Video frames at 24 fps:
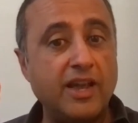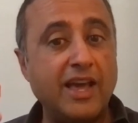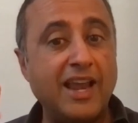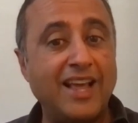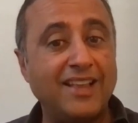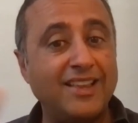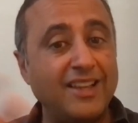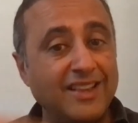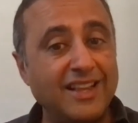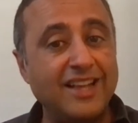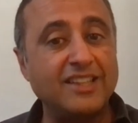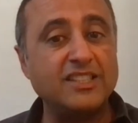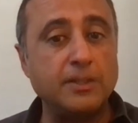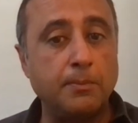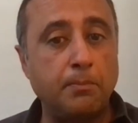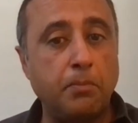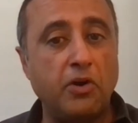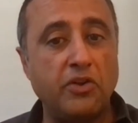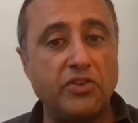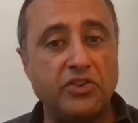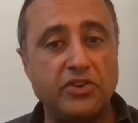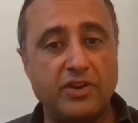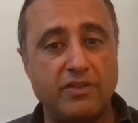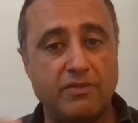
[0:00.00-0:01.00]
And I think that's a
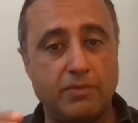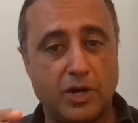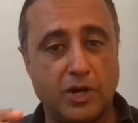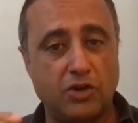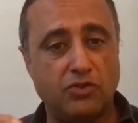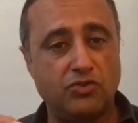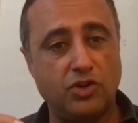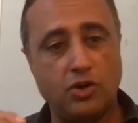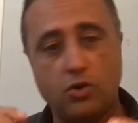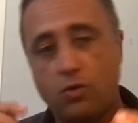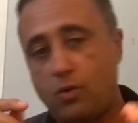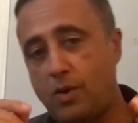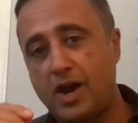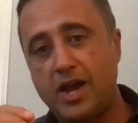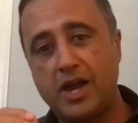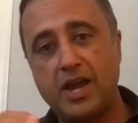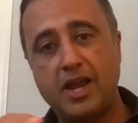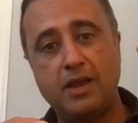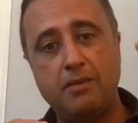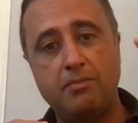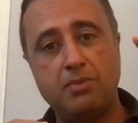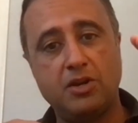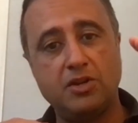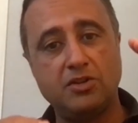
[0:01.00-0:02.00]
positive because you know
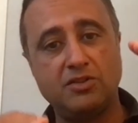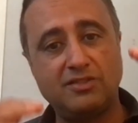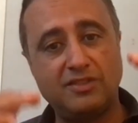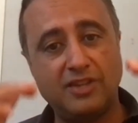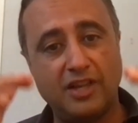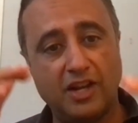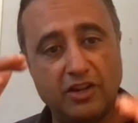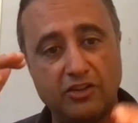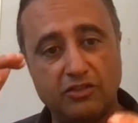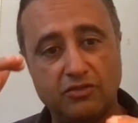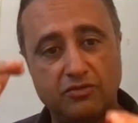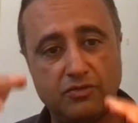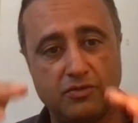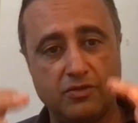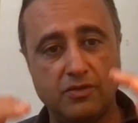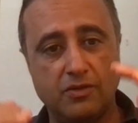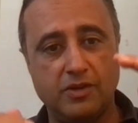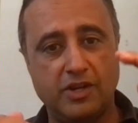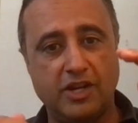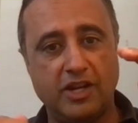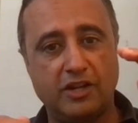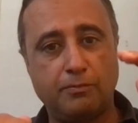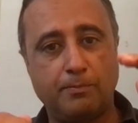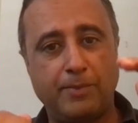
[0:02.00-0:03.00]
why? Because sellers'
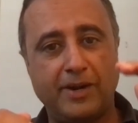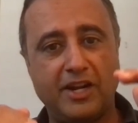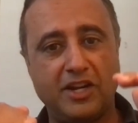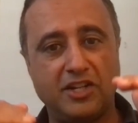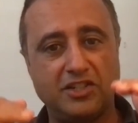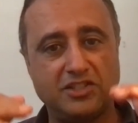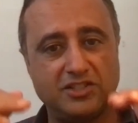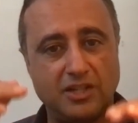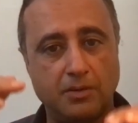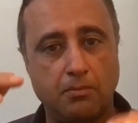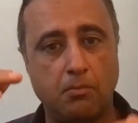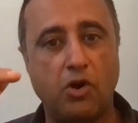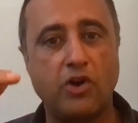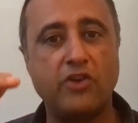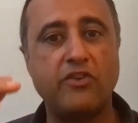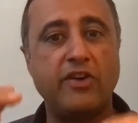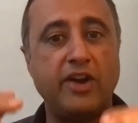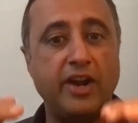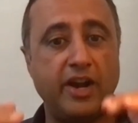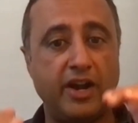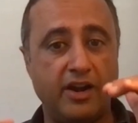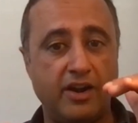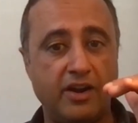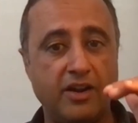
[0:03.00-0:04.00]
expectations are
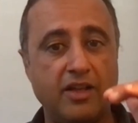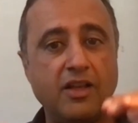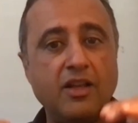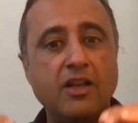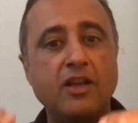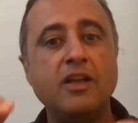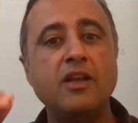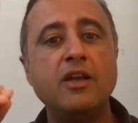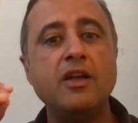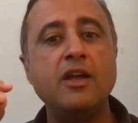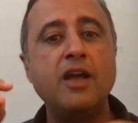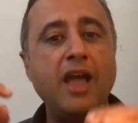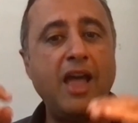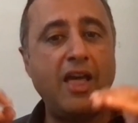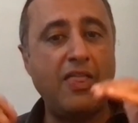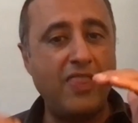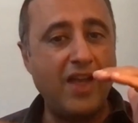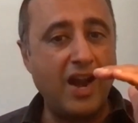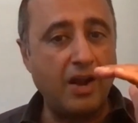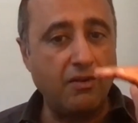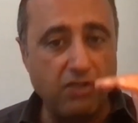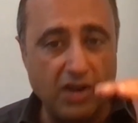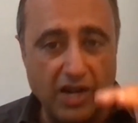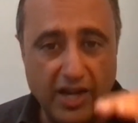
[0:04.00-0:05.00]
moderated. And
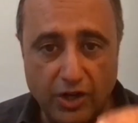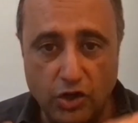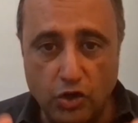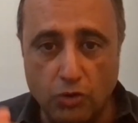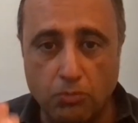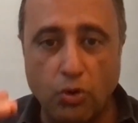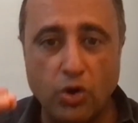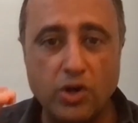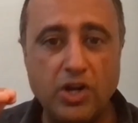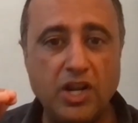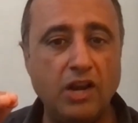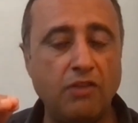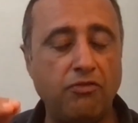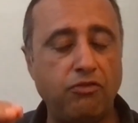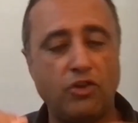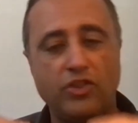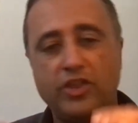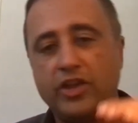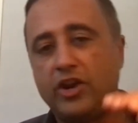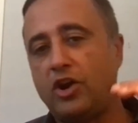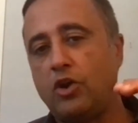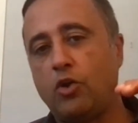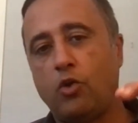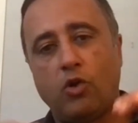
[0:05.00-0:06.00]
that will lead to more deal flow.
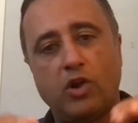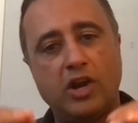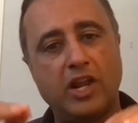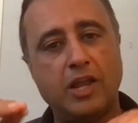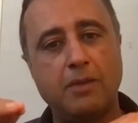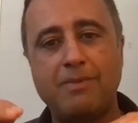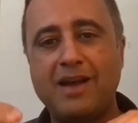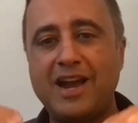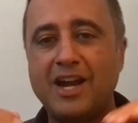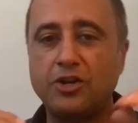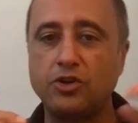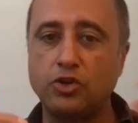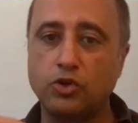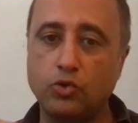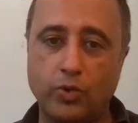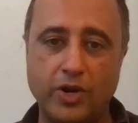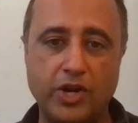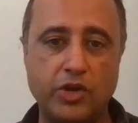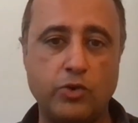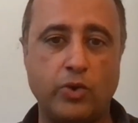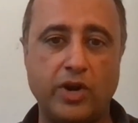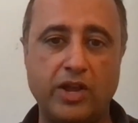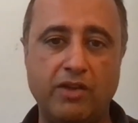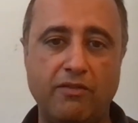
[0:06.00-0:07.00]
They're not holding back to
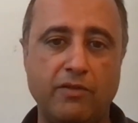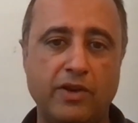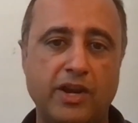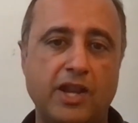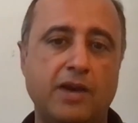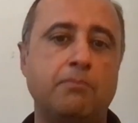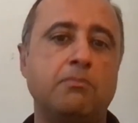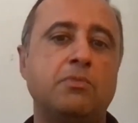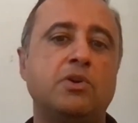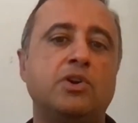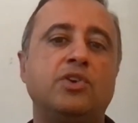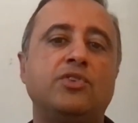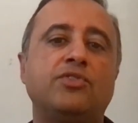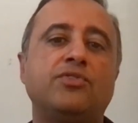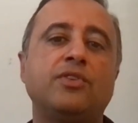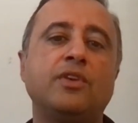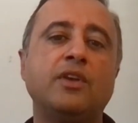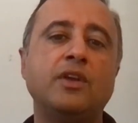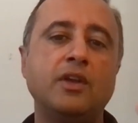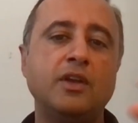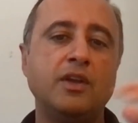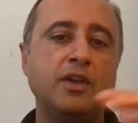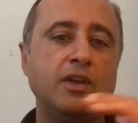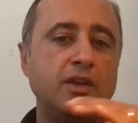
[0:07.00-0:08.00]
2020
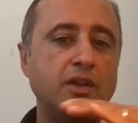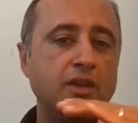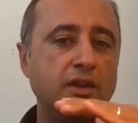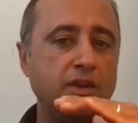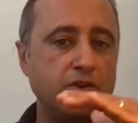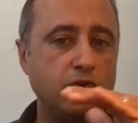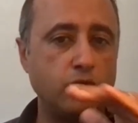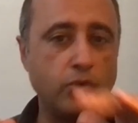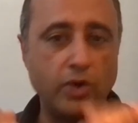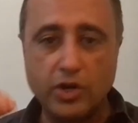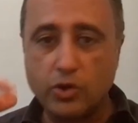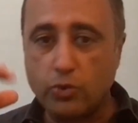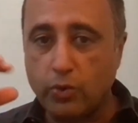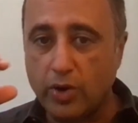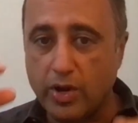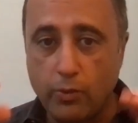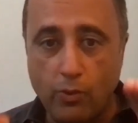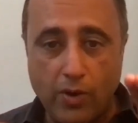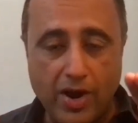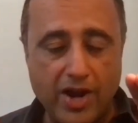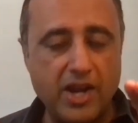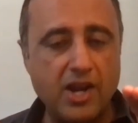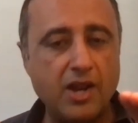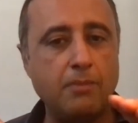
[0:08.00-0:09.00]
numbers,
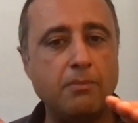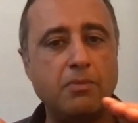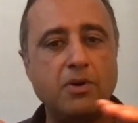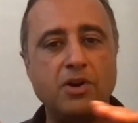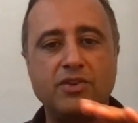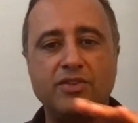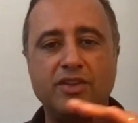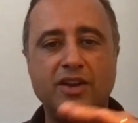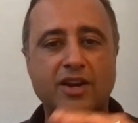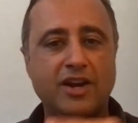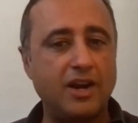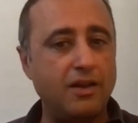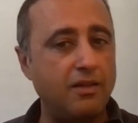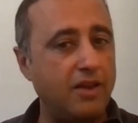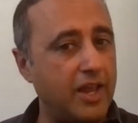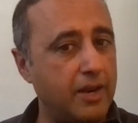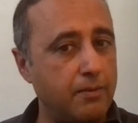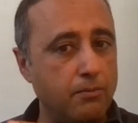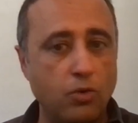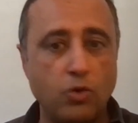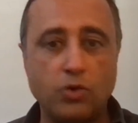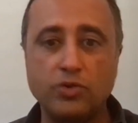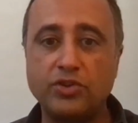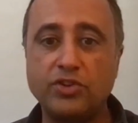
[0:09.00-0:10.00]
2021 numbers. They're kind of
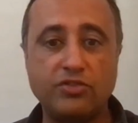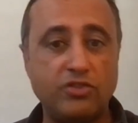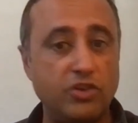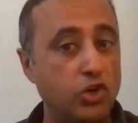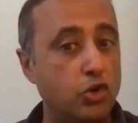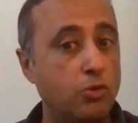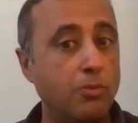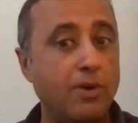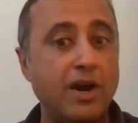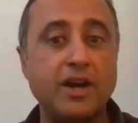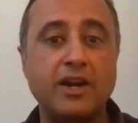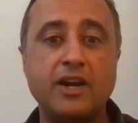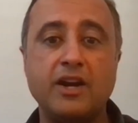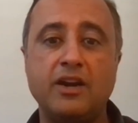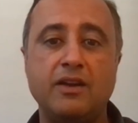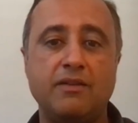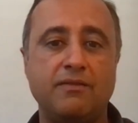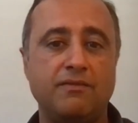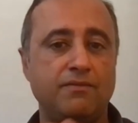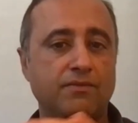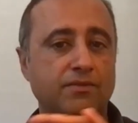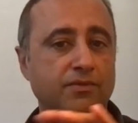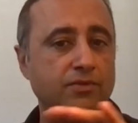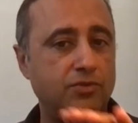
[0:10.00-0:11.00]
like, no, this is a new
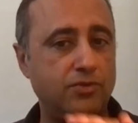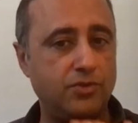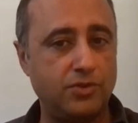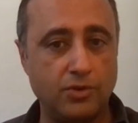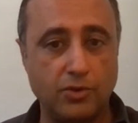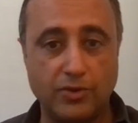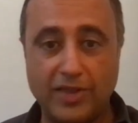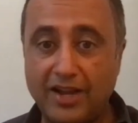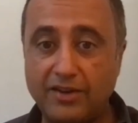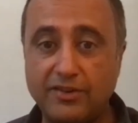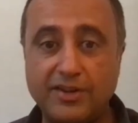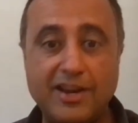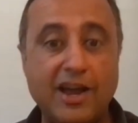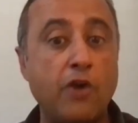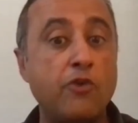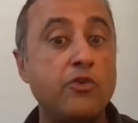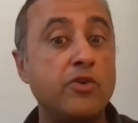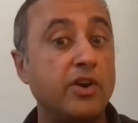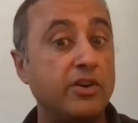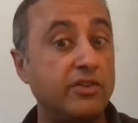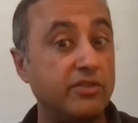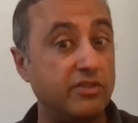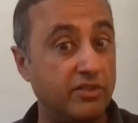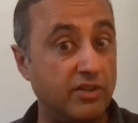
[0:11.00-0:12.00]
market. So that down
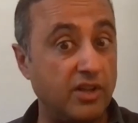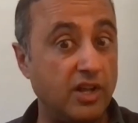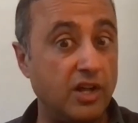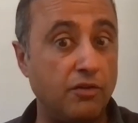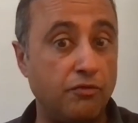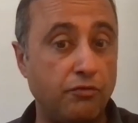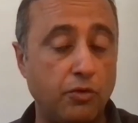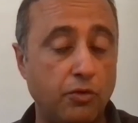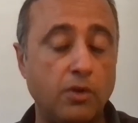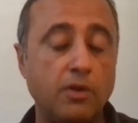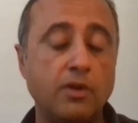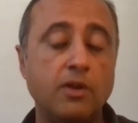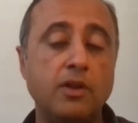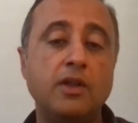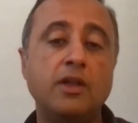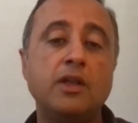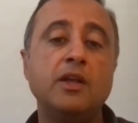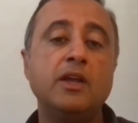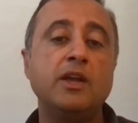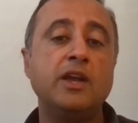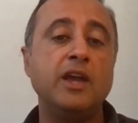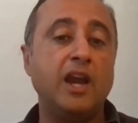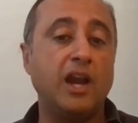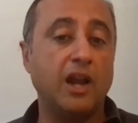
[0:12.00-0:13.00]
rounds is helpful.
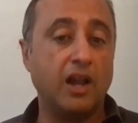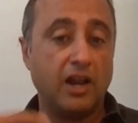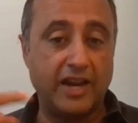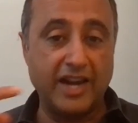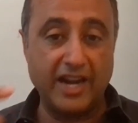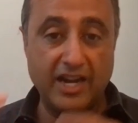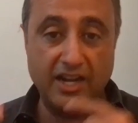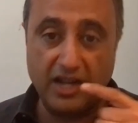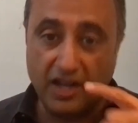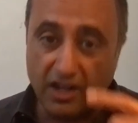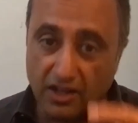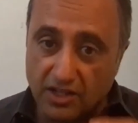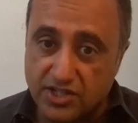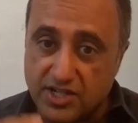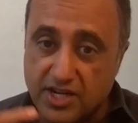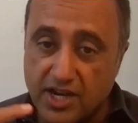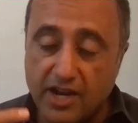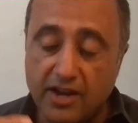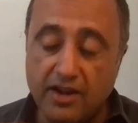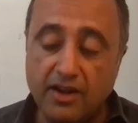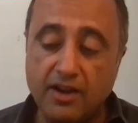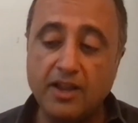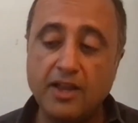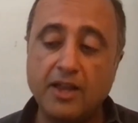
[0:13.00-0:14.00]
It'll get deals
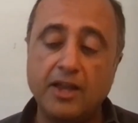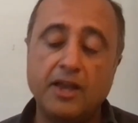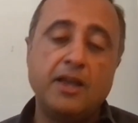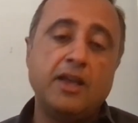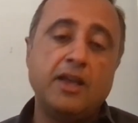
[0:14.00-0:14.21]
done.